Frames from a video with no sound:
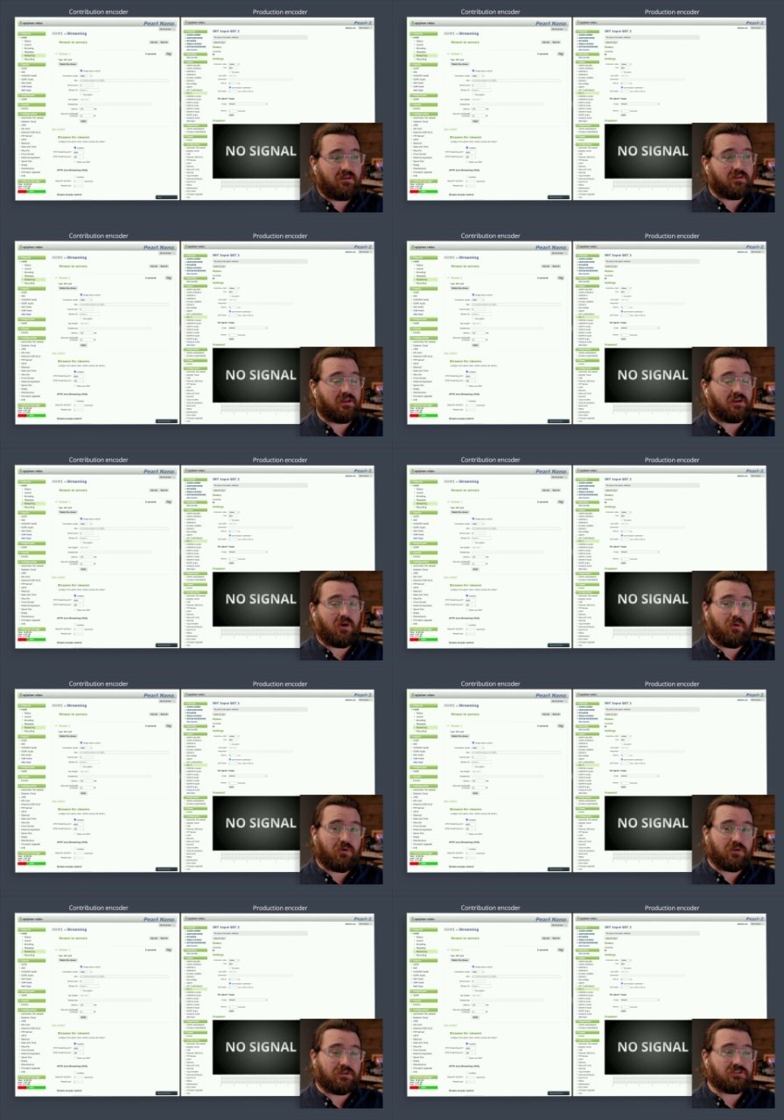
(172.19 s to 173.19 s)
the encoder
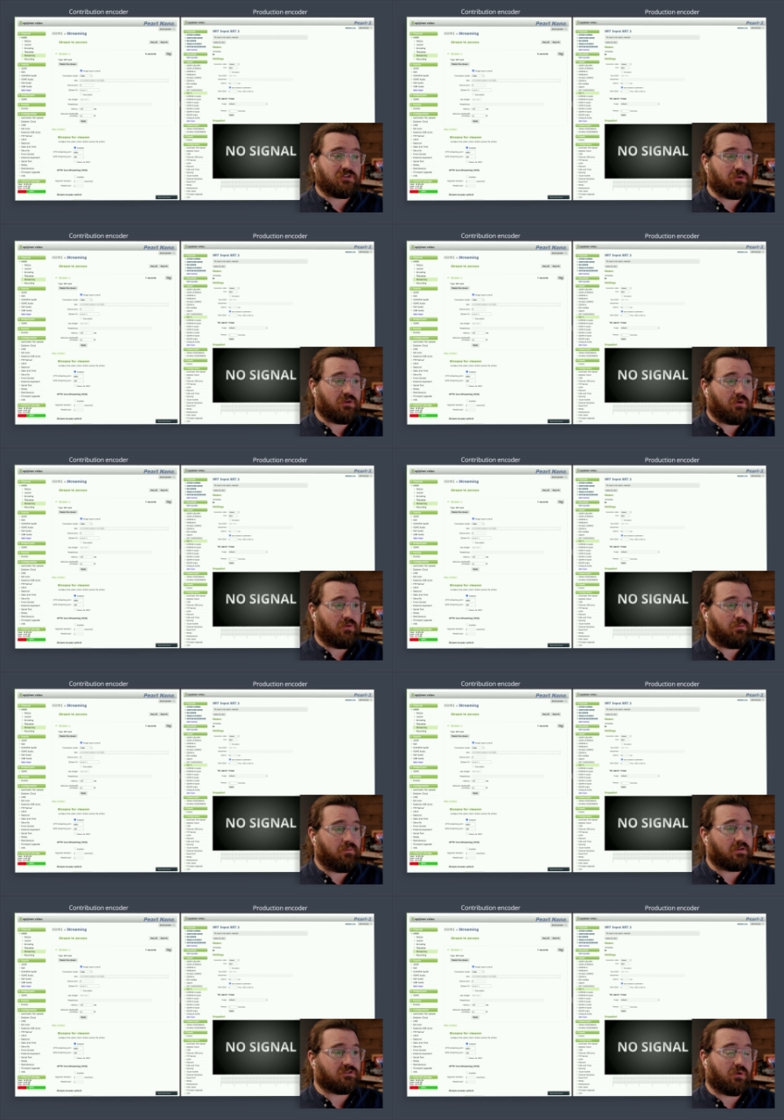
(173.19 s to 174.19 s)
in the studio
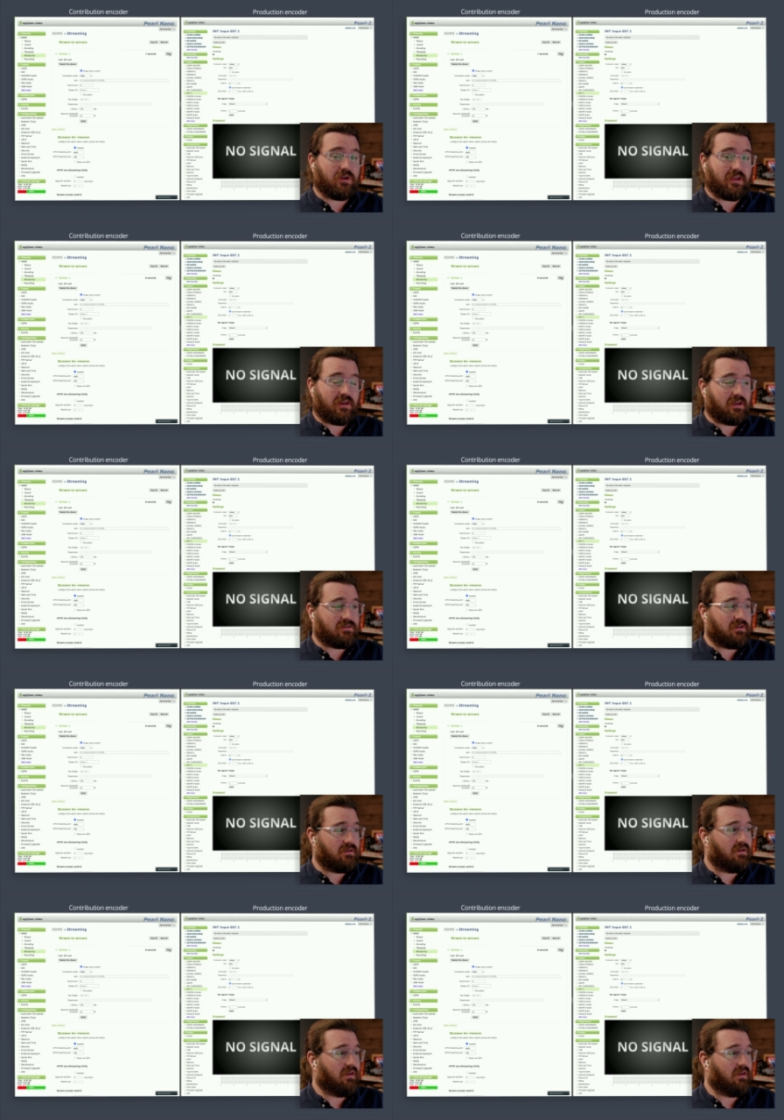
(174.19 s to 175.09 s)
is already connecting,